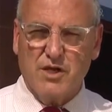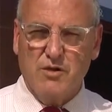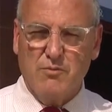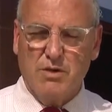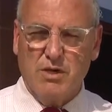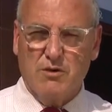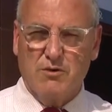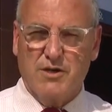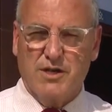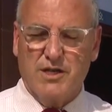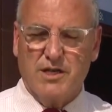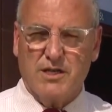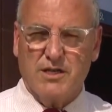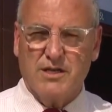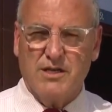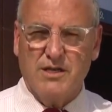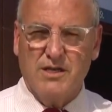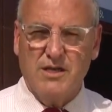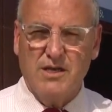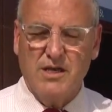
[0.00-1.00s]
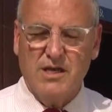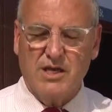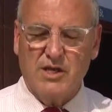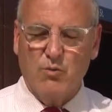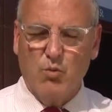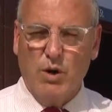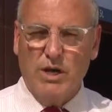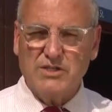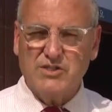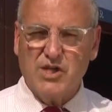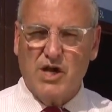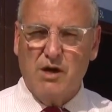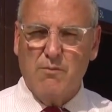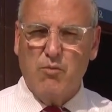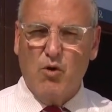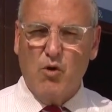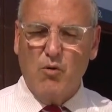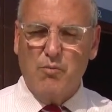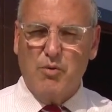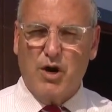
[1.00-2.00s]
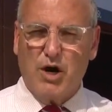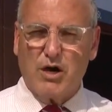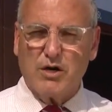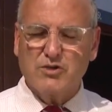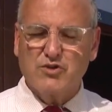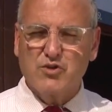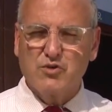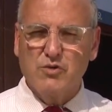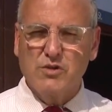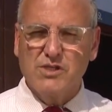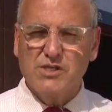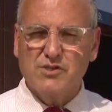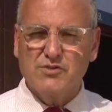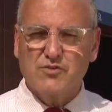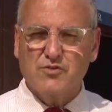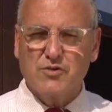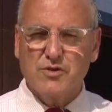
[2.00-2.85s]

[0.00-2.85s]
community. In West Humboldt Park, Julian